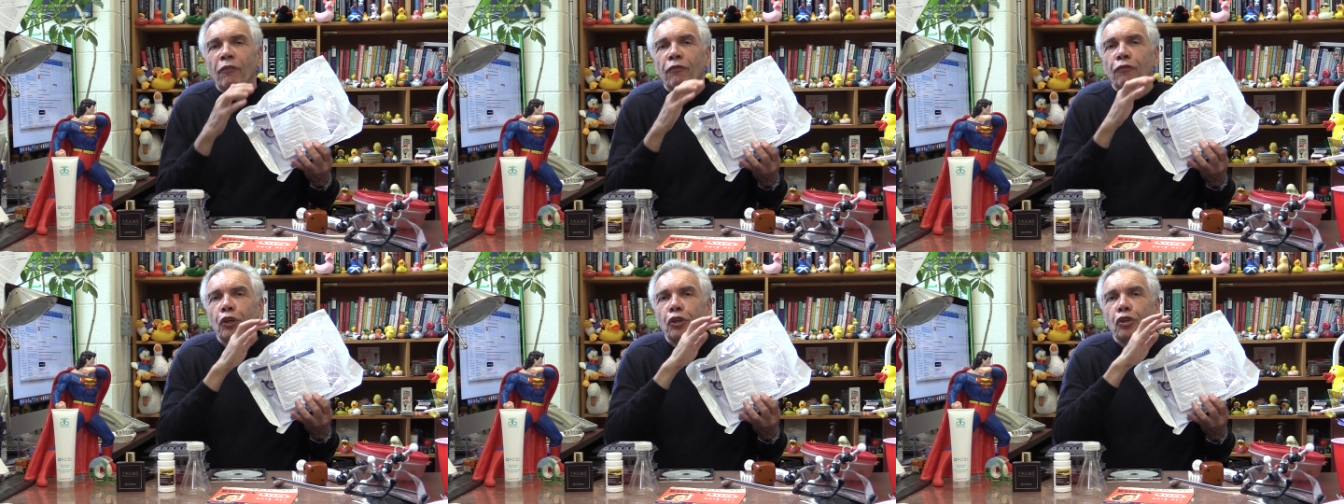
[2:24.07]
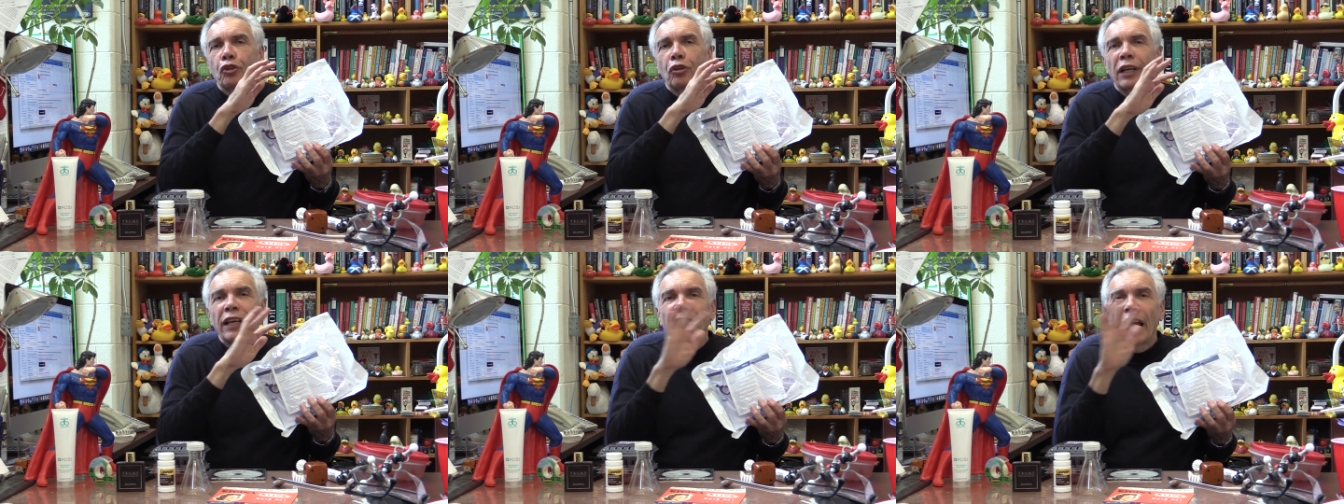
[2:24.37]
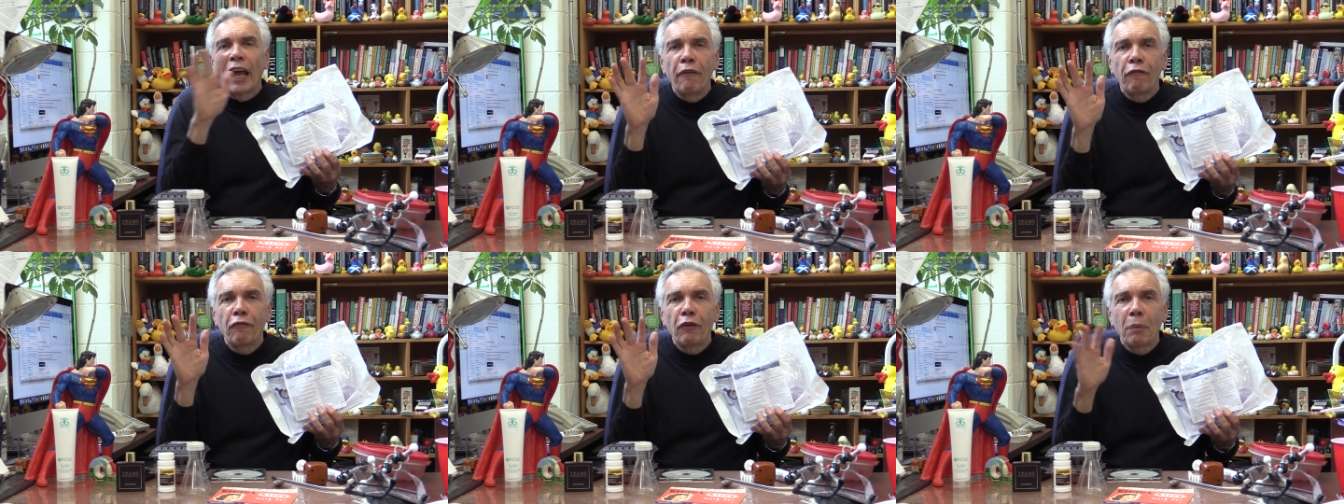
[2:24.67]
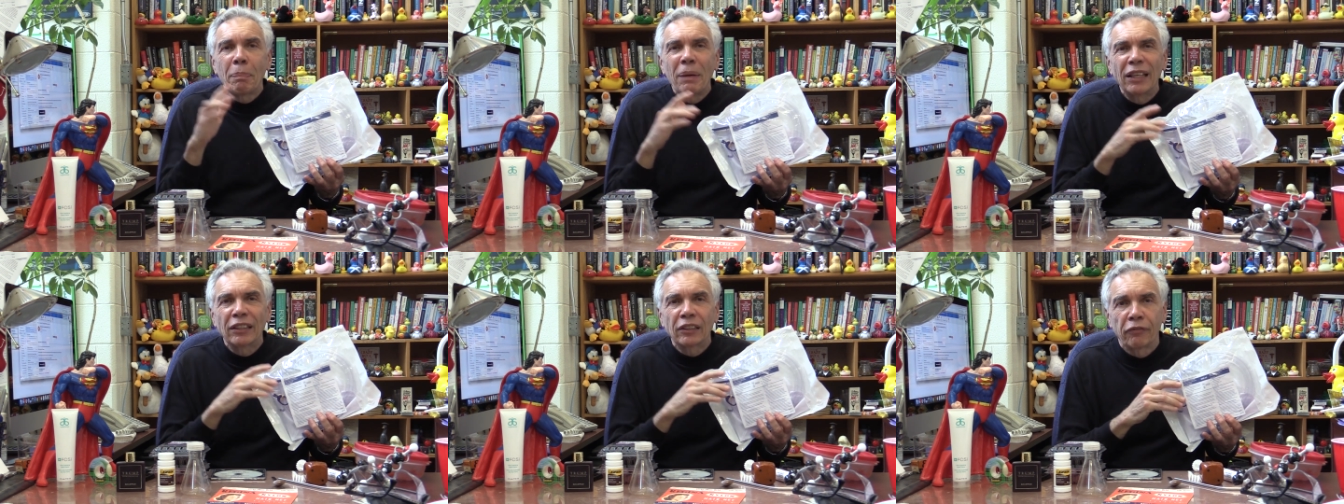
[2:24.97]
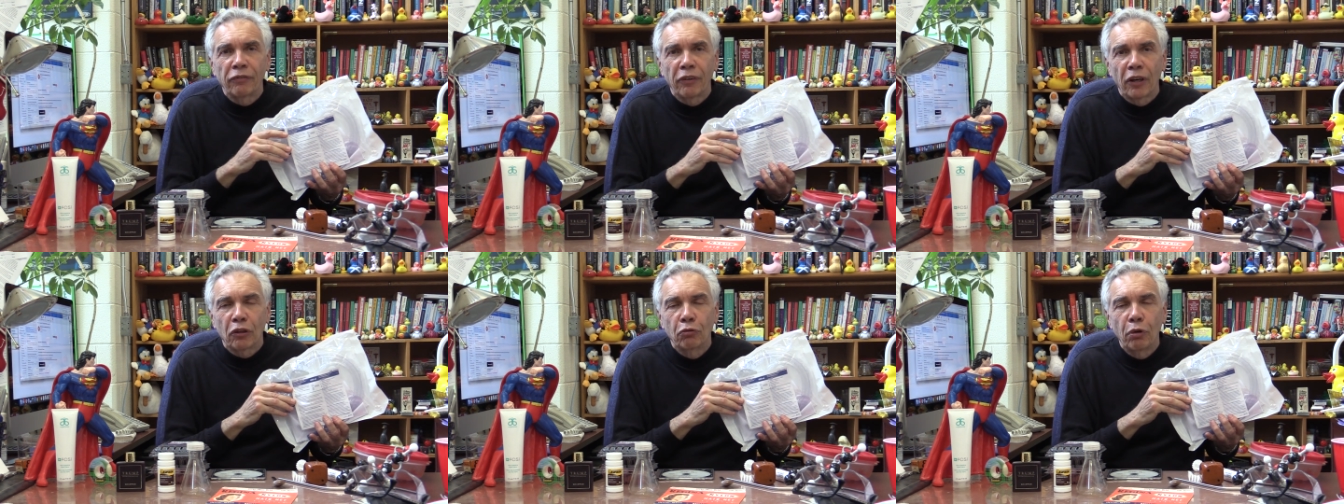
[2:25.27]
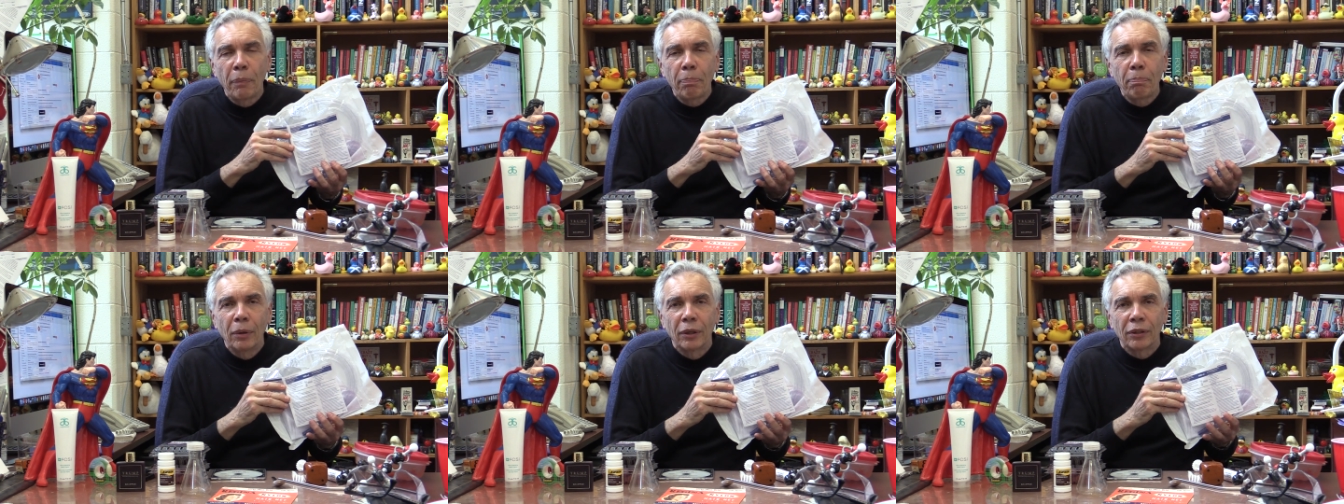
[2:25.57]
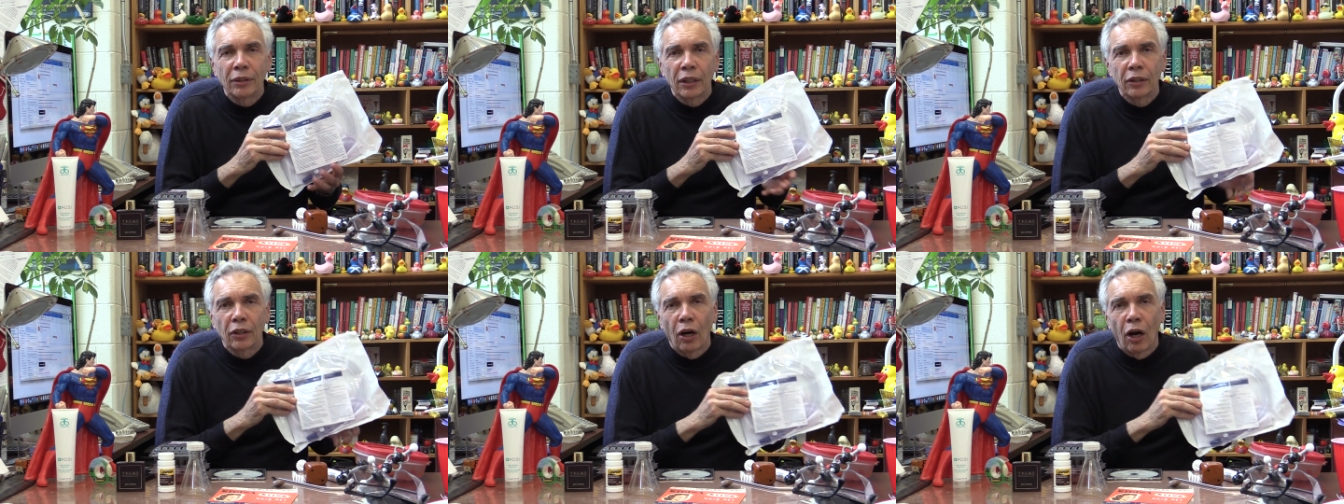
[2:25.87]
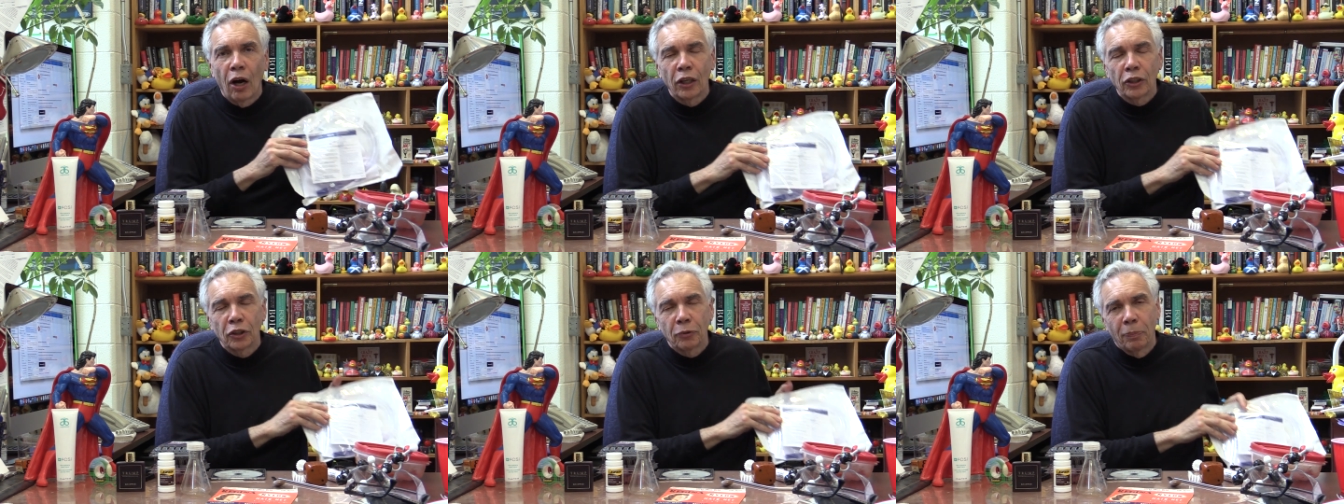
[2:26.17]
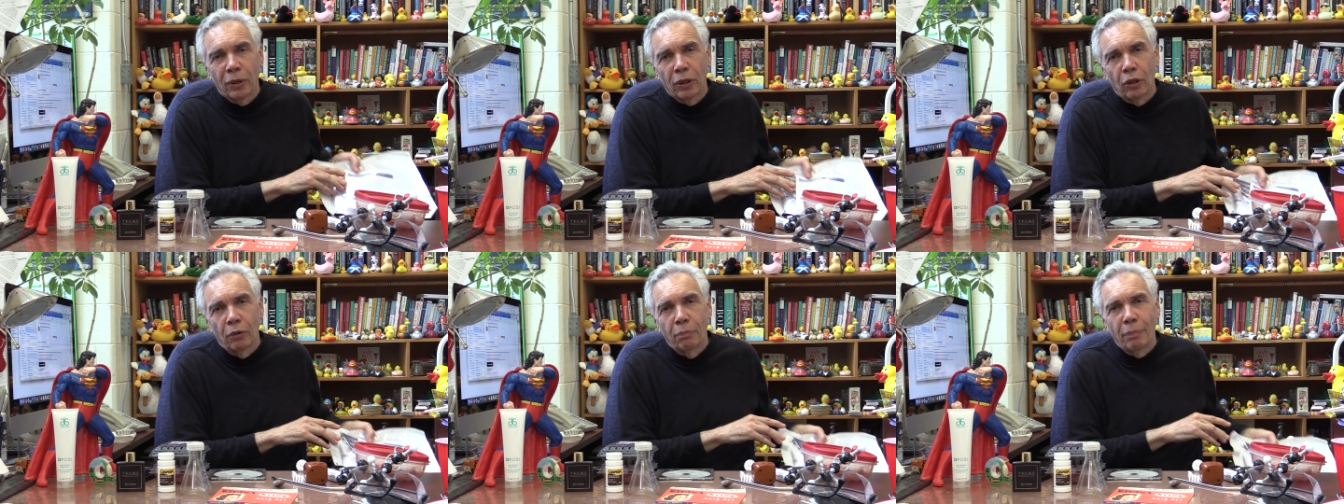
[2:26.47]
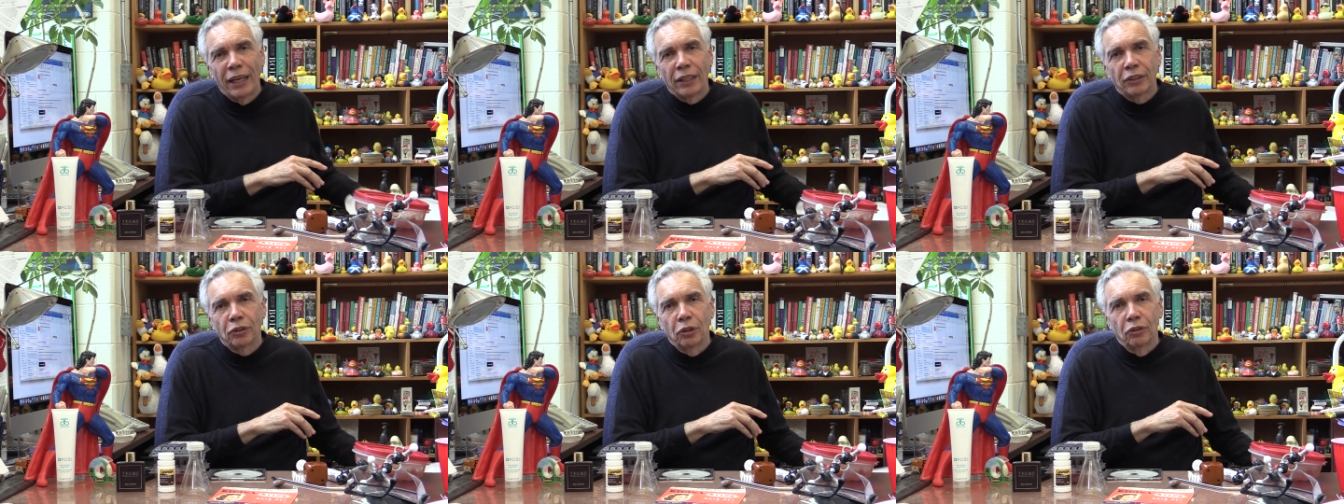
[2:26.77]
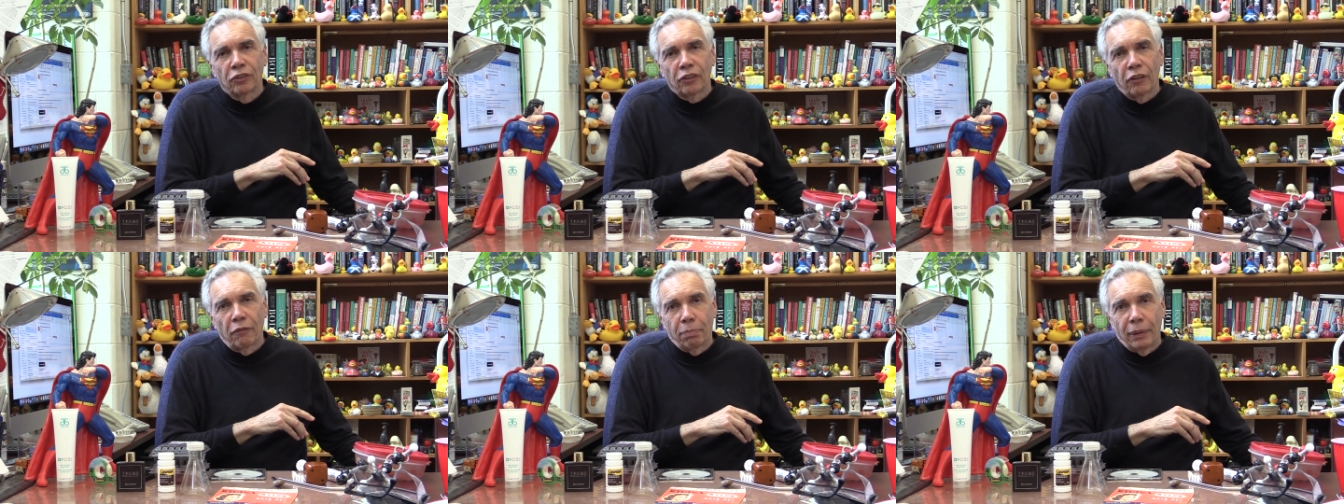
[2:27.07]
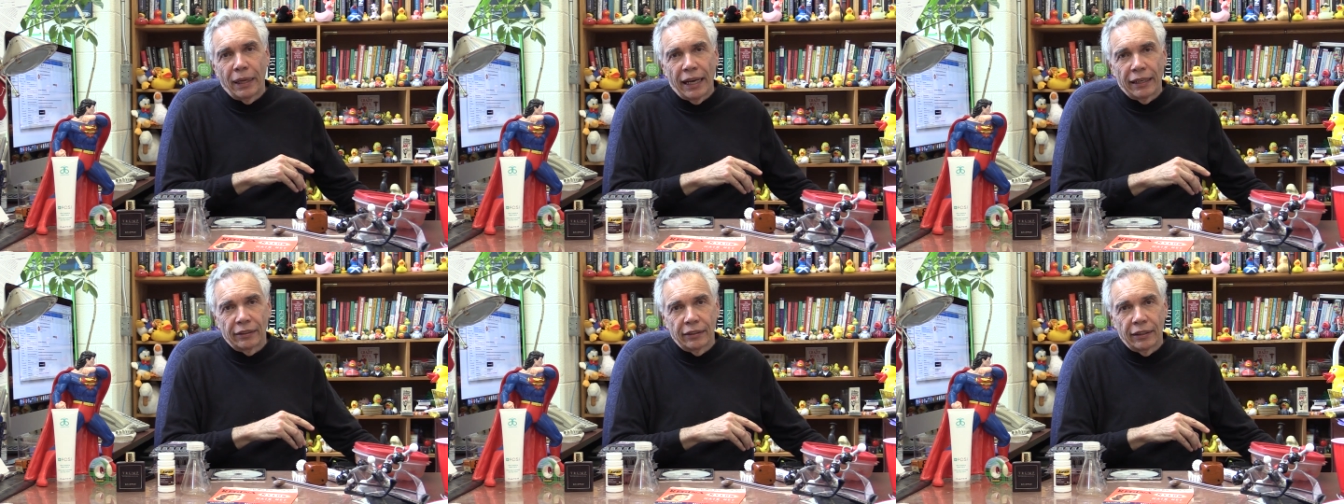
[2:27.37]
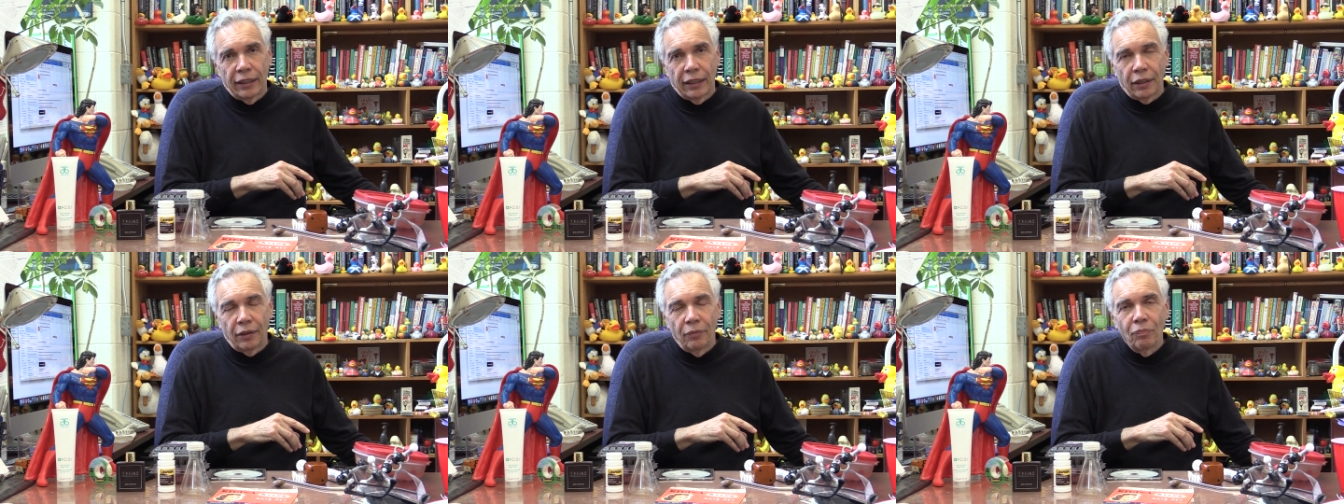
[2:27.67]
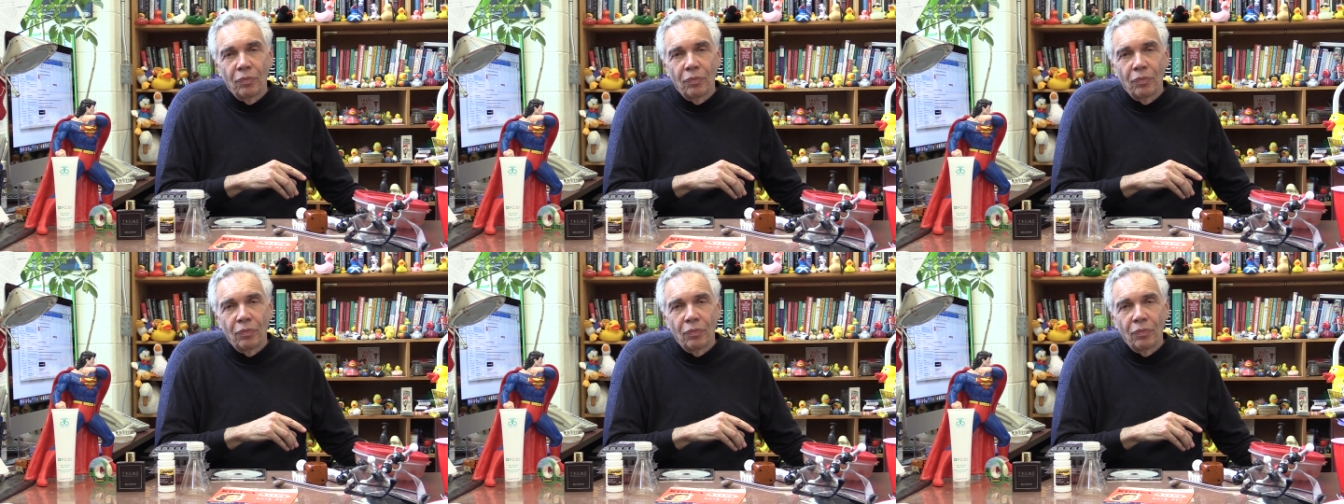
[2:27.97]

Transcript: Virtually every piece of equipment in the hospital makes use of plastic.